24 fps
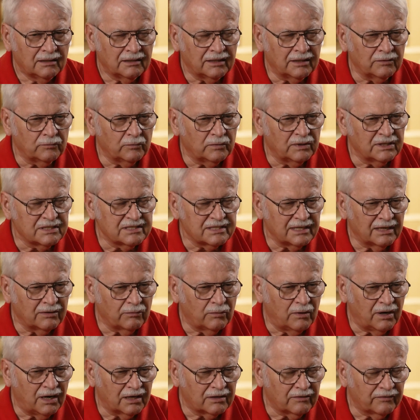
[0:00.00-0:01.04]
And once I
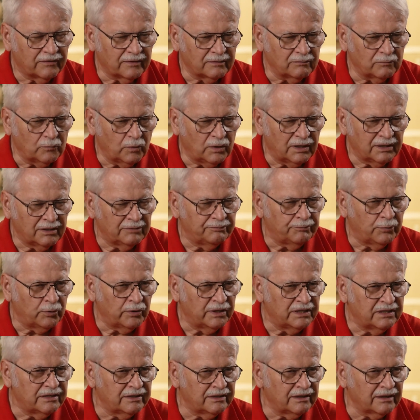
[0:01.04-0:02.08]
walked from one
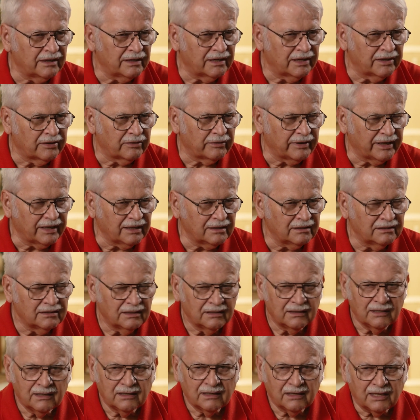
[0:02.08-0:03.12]
point to the other end,
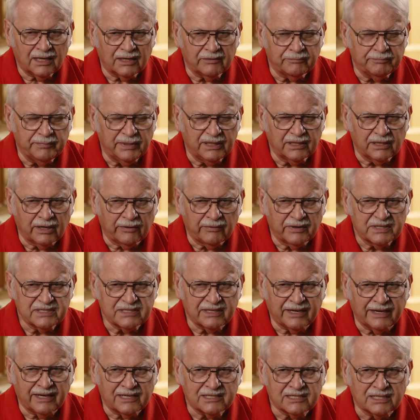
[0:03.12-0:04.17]
I'd be always
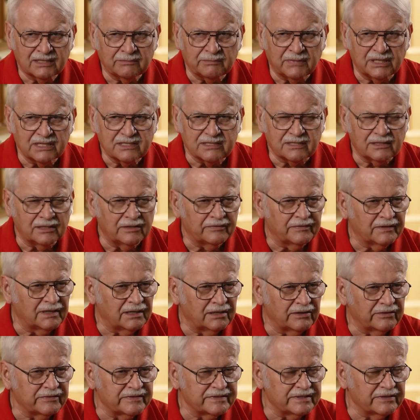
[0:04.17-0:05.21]
asking myself,
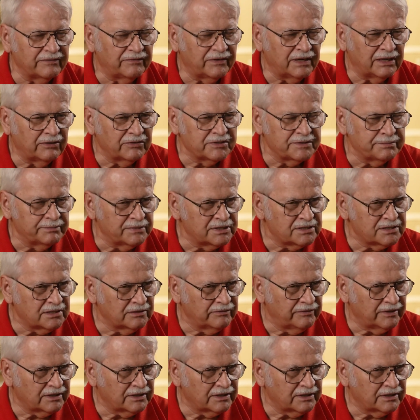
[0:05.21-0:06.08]
now, if I was Mr.